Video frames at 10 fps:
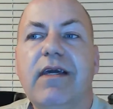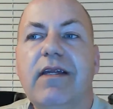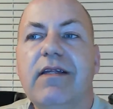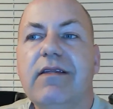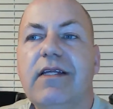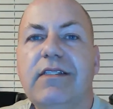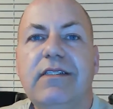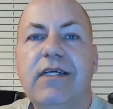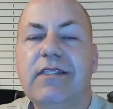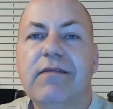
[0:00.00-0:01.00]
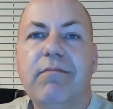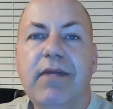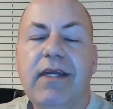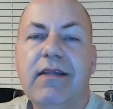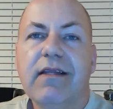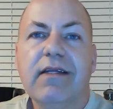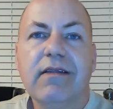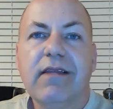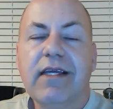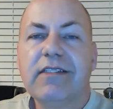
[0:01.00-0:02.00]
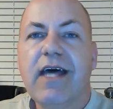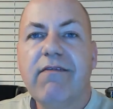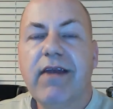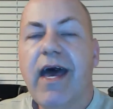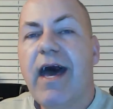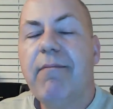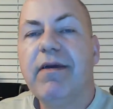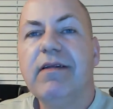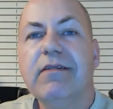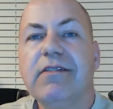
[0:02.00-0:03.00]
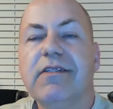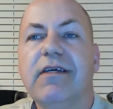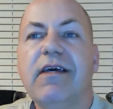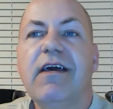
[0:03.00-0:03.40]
And this doesn't mean that things haven't happened.